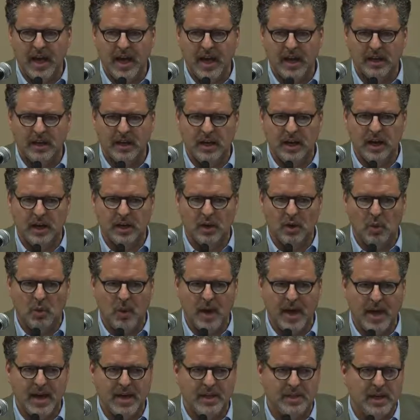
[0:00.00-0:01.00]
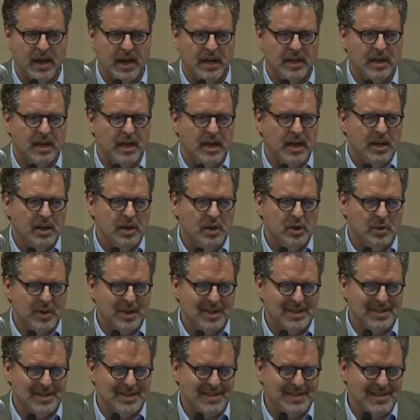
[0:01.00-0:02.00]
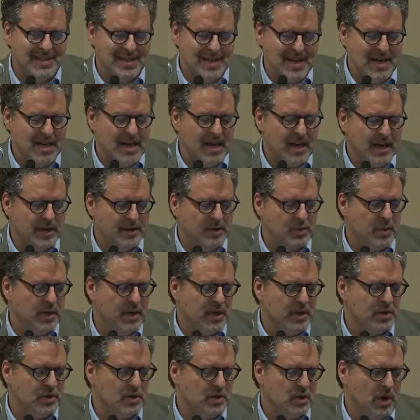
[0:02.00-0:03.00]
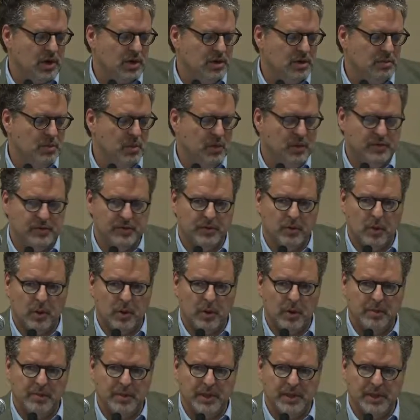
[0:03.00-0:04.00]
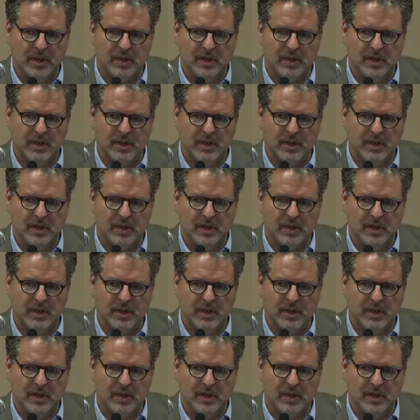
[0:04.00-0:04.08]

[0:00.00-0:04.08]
And in a way that you can see as Reconstruction moves forward,